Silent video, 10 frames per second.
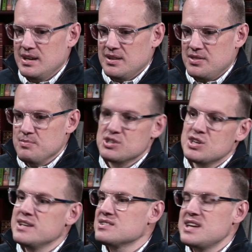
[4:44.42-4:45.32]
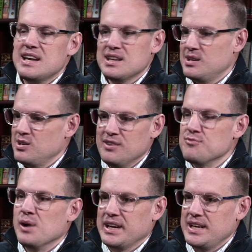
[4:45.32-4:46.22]
the machine has taken in enough
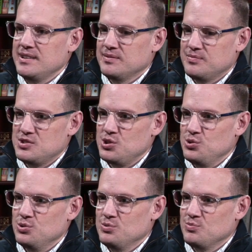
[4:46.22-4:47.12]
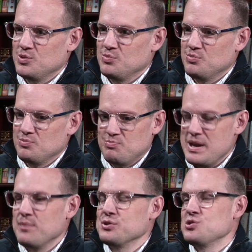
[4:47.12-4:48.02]
money to
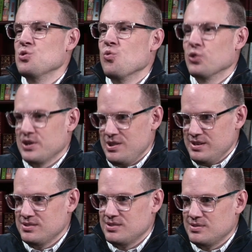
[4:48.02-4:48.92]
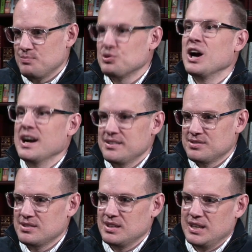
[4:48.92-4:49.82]
be able to award this prize.